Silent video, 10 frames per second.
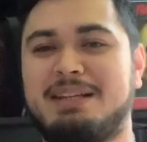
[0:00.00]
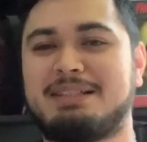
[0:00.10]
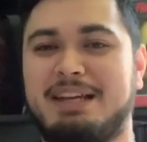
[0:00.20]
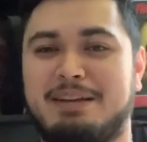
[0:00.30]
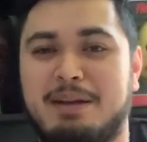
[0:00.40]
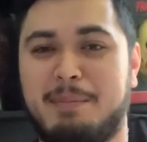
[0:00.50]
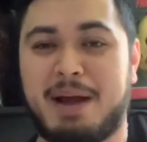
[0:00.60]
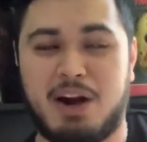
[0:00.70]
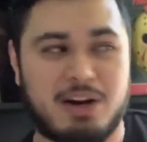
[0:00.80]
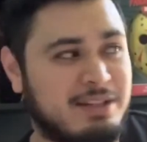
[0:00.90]
in my
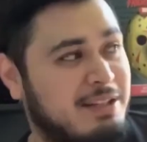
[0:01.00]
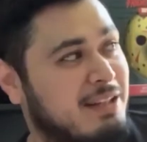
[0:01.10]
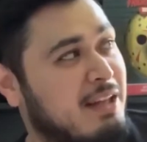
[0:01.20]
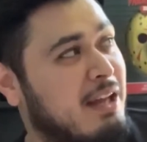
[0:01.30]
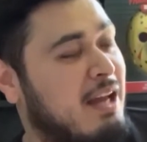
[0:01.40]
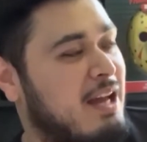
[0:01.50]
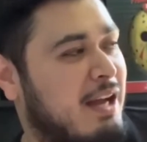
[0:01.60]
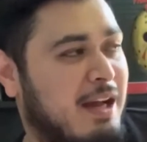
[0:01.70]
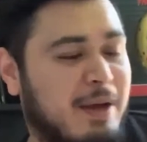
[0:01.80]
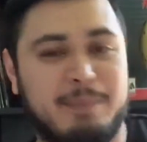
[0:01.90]
heart.
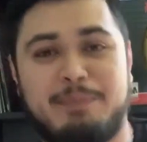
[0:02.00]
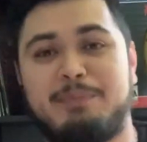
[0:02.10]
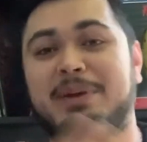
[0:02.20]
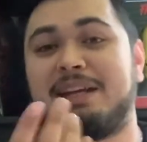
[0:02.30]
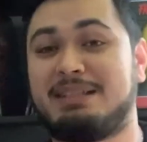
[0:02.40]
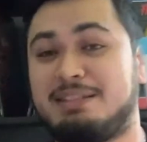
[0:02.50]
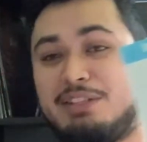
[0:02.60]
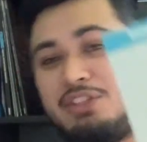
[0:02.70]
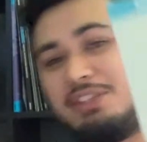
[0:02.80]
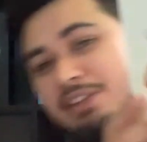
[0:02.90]
But it's the
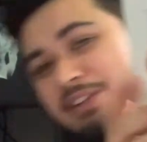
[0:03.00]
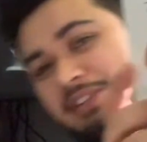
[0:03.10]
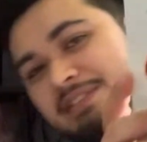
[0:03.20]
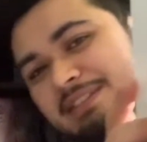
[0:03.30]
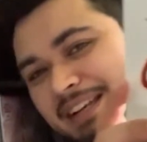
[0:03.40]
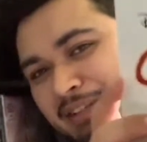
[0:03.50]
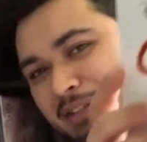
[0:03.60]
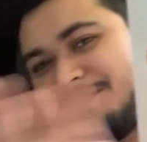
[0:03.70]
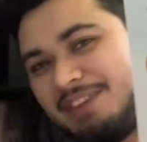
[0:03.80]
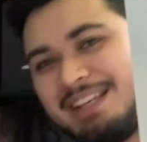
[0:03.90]
Cheetah Girls, like I
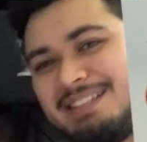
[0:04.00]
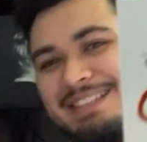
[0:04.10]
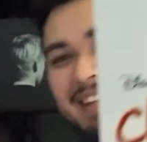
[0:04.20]
just fucking said.